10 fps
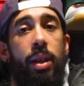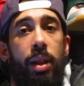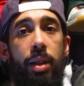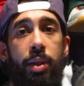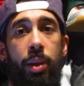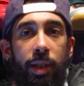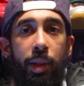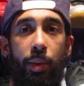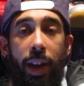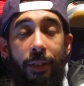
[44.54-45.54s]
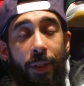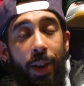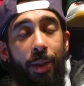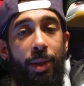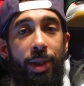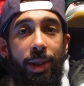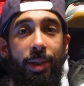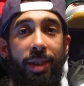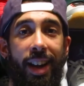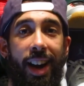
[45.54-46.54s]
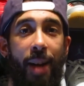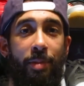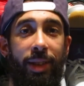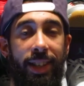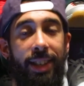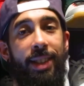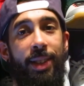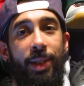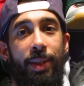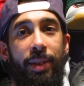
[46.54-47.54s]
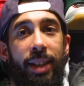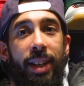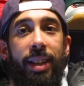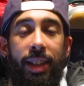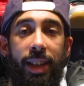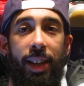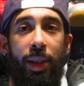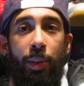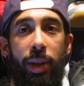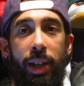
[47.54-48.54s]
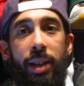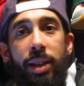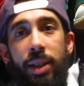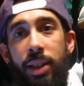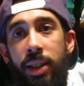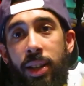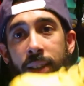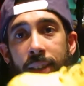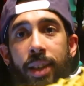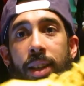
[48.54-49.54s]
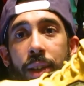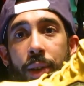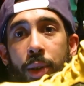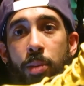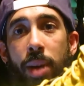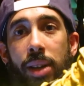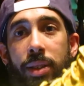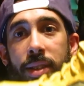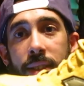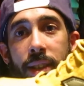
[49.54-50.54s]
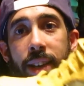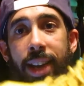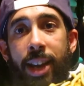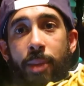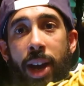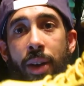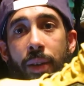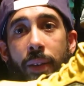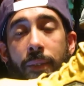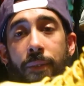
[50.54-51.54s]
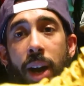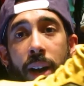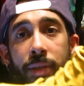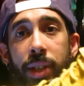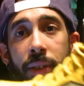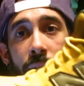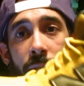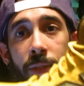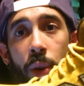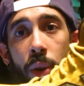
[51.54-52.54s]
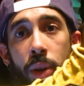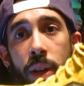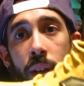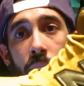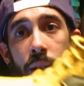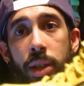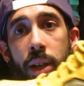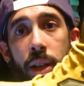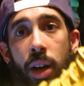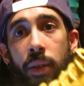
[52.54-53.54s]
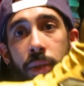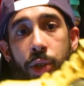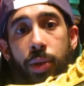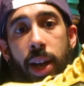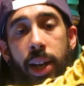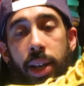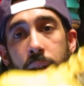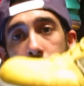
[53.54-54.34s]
Let's do it. So without further ado, I present to you the kick of the week. New Balance ML574 Year of the Dragon,